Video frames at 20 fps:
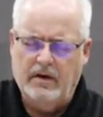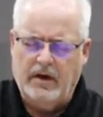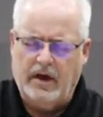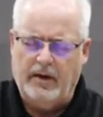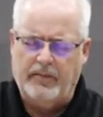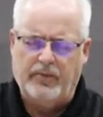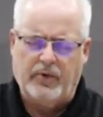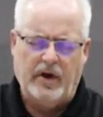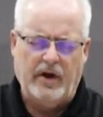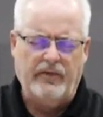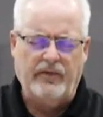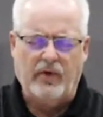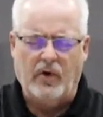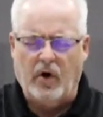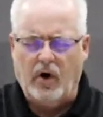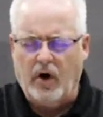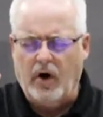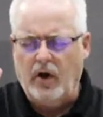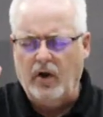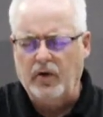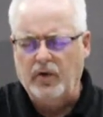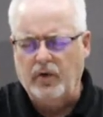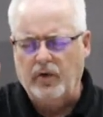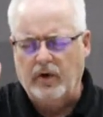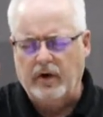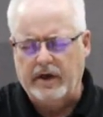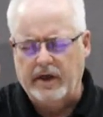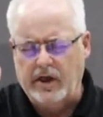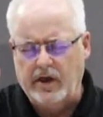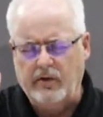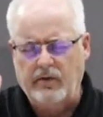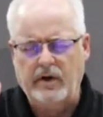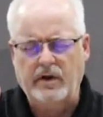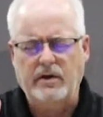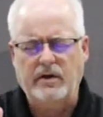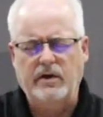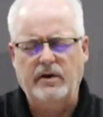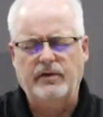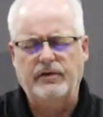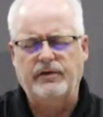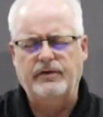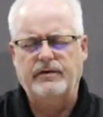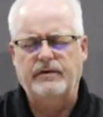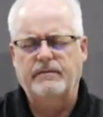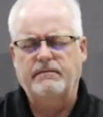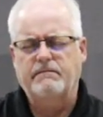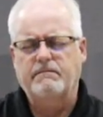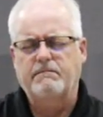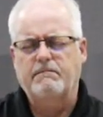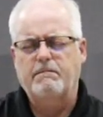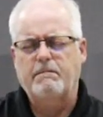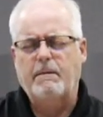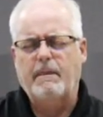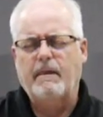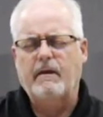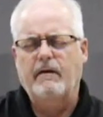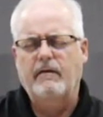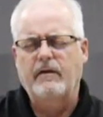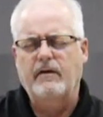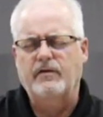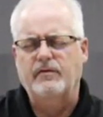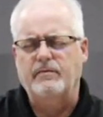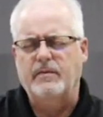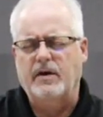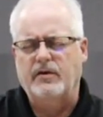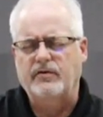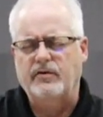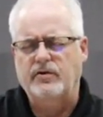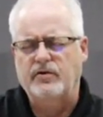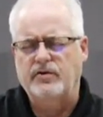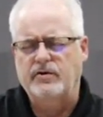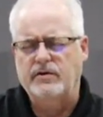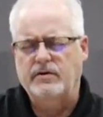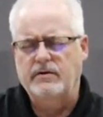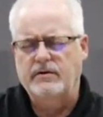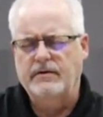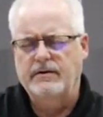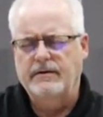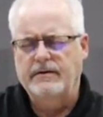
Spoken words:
I pray for all who are hearing this message.